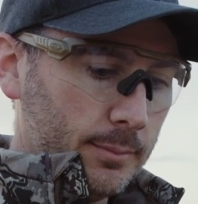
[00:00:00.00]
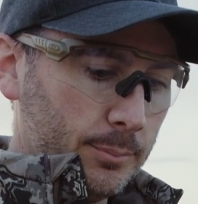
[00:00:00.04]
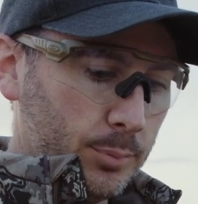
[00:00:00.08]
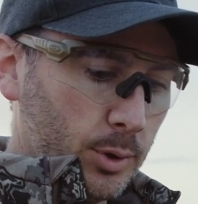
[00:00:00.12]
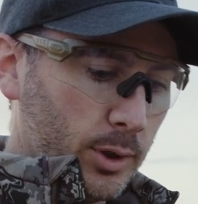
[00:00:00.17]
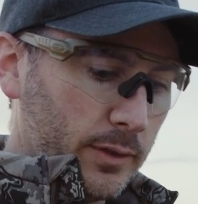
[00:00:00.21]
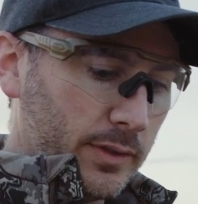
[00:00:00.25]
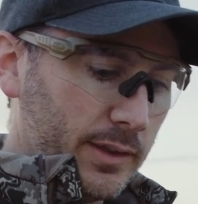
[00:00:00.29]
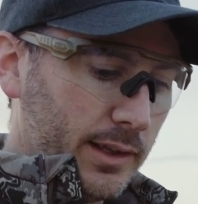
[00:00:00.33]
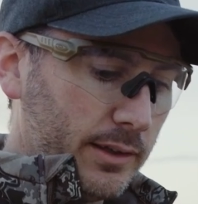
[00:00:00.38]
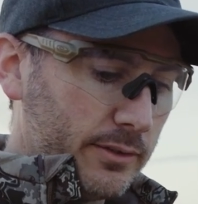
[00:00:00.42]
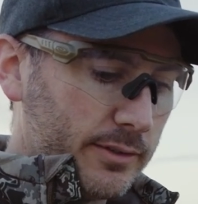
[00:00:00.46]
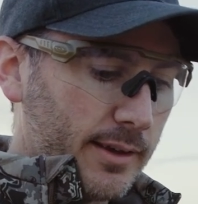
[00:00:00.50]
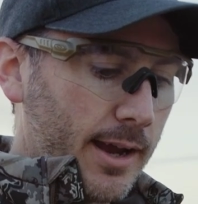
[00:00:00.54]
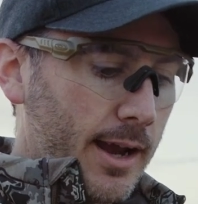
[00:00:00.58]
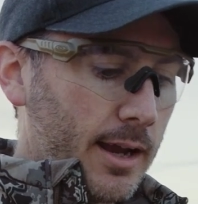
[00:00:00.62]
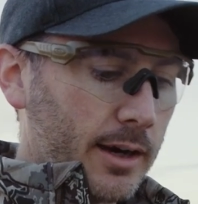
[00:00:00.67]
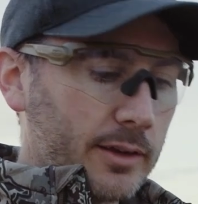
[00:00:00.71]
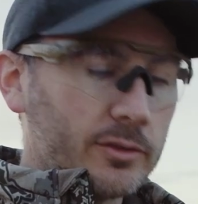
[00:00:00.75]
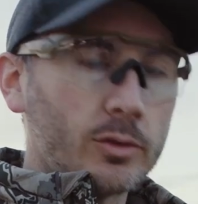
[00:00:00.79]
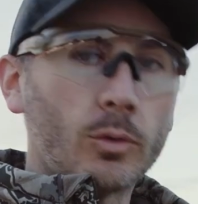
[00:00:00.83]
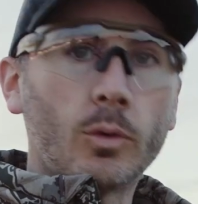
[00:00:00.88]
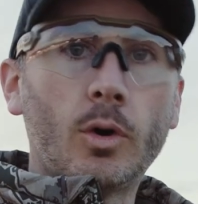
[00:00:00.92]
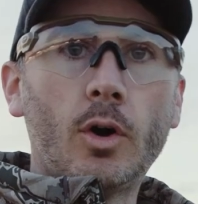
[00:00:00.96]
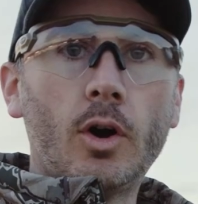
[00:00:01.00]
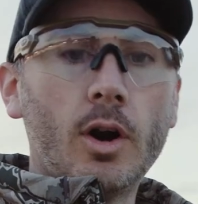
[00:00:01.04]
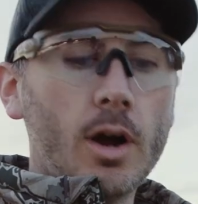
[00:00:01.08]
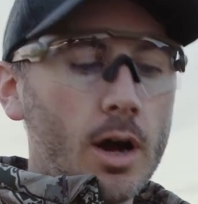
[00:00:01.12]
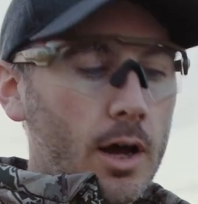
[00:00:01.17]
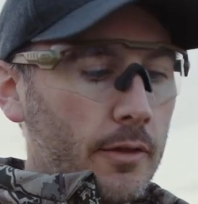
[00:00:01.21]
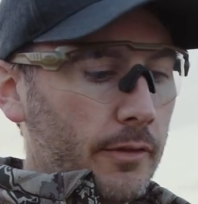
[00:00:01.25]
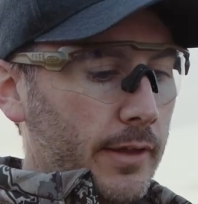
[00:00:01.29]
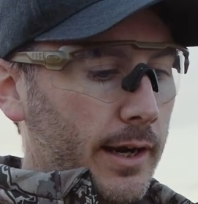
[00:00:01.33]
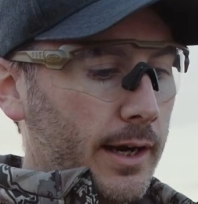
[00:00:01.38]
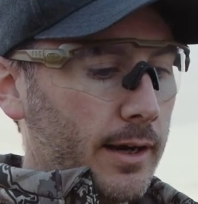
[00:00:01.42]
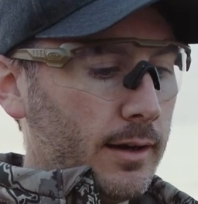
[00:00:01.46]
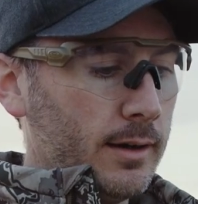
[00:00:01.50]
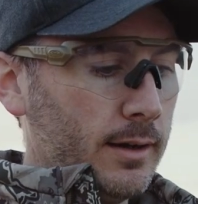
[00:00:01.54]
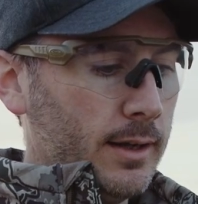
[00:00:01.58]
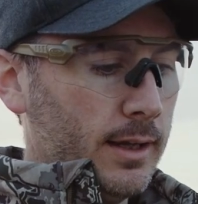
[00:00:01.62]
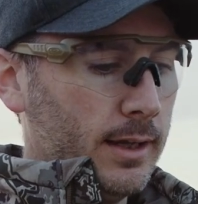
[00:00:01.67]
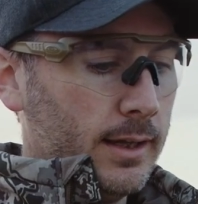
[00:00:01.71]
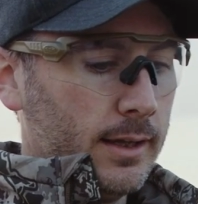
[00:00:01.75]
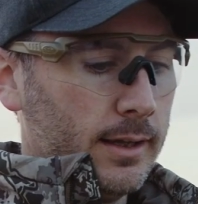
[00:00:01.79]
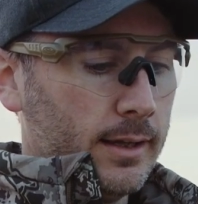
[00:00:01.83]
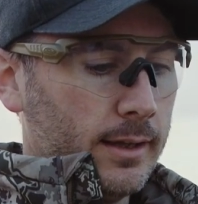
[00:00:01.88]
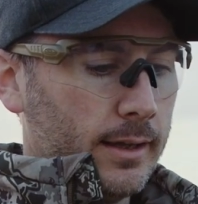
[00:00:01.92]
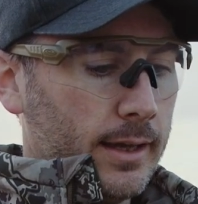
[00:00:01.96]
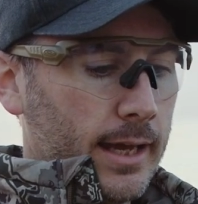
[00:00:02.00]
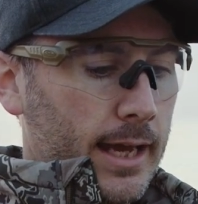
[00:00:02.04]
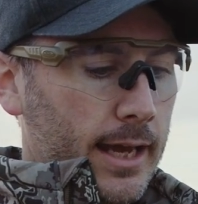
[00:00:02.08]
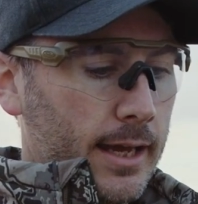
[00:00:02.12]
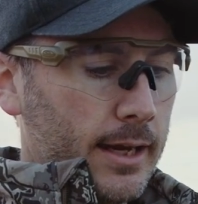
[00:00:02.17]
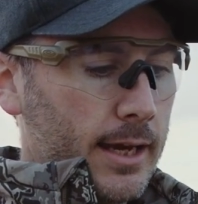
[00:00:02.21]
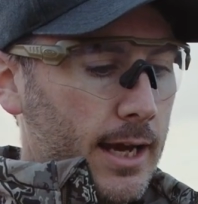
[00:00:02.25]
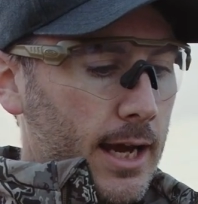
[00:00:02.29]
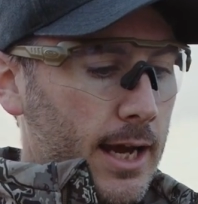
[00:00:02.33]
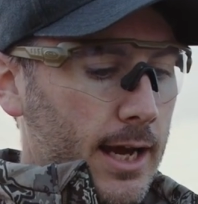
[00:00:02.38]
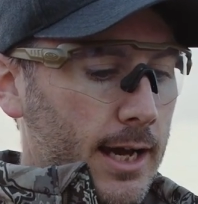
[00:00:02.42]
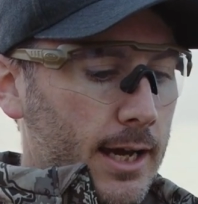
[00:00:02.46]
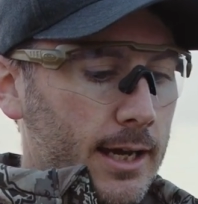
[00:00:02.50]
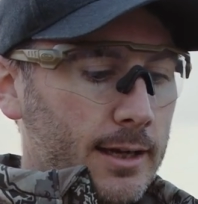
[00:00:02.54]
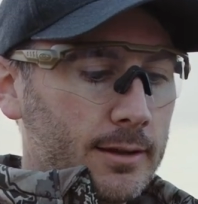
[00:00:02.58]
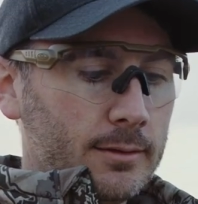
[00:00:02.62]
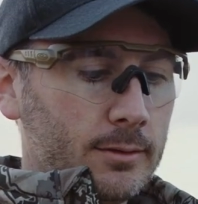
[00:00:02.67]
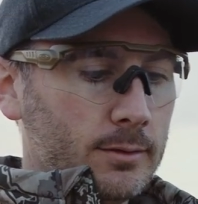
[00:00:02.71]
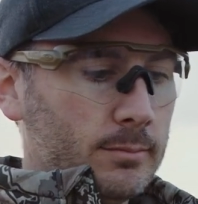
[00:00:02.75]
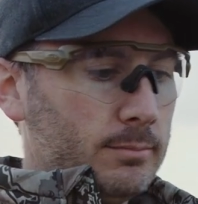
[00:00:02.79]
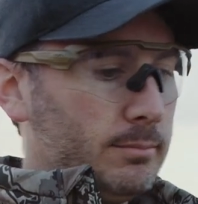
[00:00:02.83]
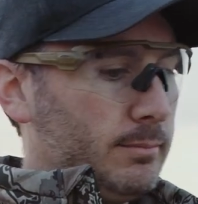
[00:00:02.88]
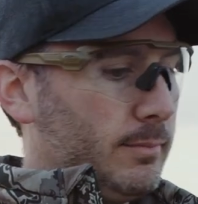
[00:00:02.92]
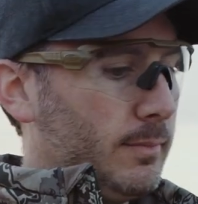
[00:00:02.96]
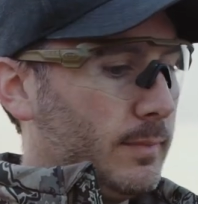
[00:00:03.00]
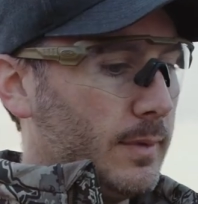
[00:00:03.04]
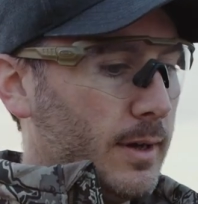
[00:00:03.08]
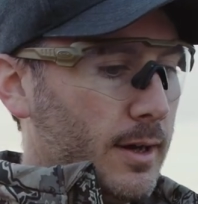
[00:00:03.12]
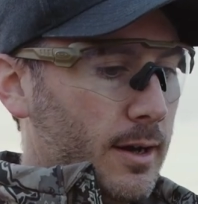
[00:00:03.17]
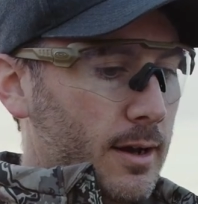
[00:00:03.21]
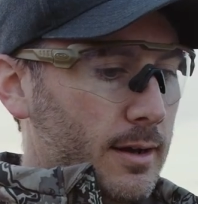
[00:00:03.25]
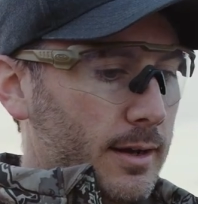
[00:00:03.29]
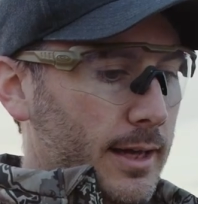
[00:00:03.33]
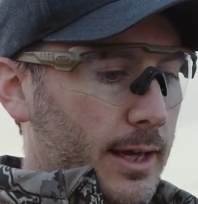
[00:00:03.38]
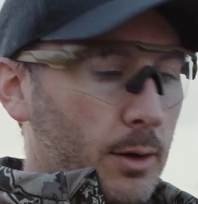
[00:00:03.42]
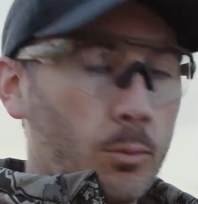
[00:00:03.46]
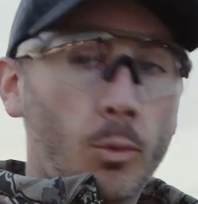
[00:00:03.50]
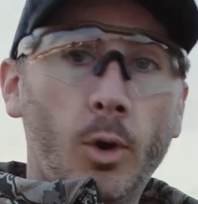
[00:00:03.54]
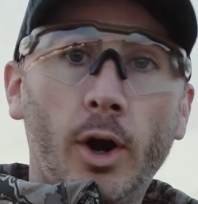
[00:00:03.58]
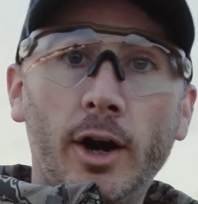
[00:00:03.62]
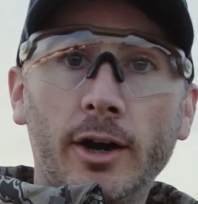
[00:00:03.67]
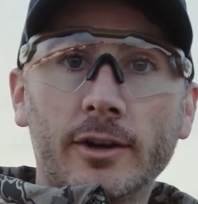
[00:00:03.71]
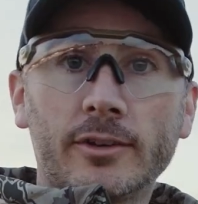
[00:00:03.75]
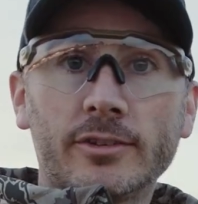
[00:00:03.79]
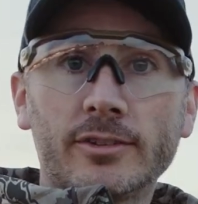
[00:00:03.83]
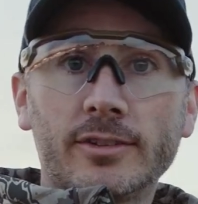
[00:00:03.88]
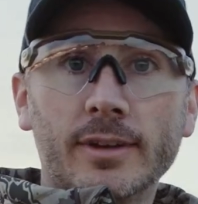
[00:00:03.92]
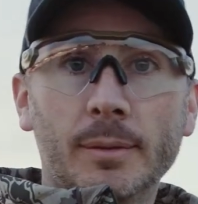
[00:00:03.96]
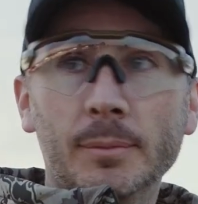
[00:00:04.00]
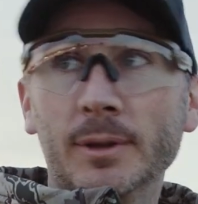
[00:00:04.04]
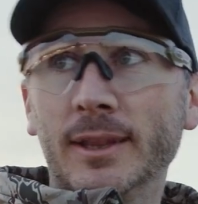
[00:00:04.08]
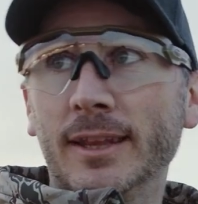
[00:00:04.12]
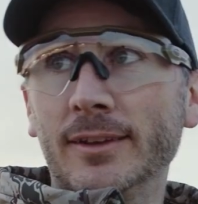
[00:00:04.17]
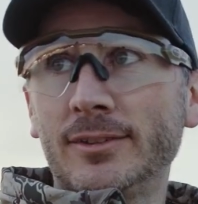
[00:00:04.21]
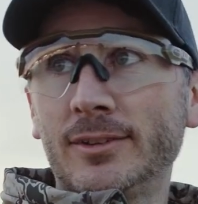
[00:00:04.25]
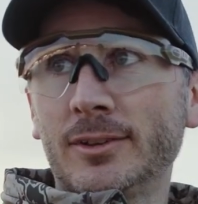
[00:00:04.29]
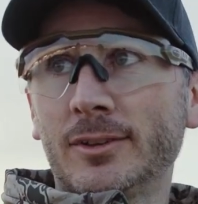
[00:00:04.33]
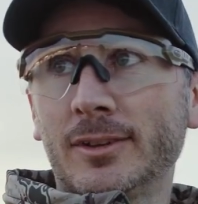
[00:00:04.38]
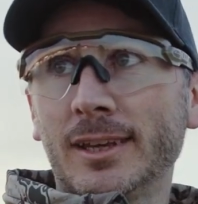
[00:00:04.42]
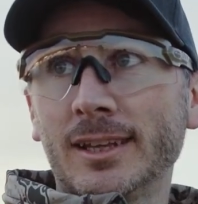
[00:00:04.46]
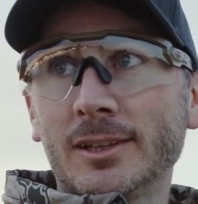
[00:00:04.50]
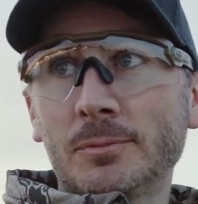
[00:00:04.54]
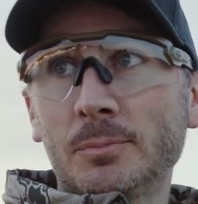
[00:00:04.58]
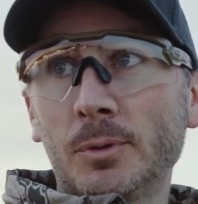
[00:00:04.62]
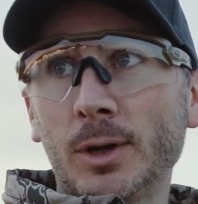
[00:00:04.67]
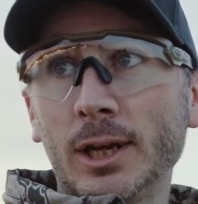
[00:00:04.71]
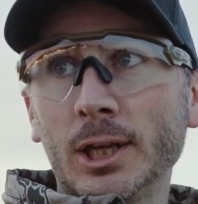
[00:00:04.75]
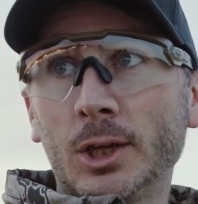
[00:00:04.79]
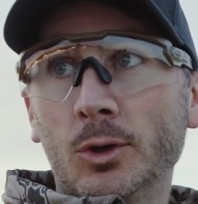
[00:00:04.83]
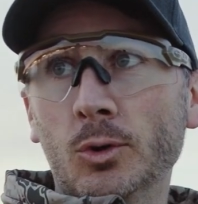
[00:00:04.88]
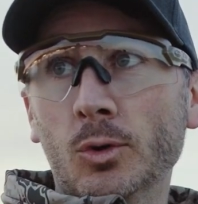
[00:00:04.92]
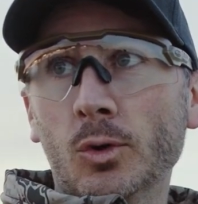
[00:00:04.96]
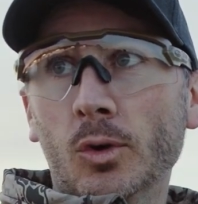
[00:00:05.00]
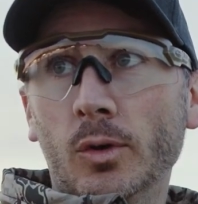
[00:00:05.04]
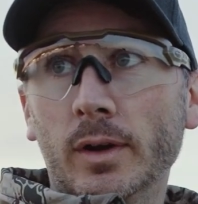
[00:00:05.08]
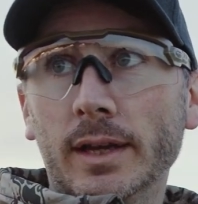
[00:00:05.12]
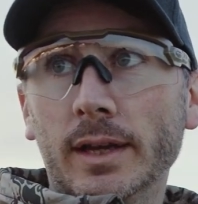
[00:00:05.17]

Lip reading: put the SIONYX Aurora on there, and it works. I mean, it's pretty cool.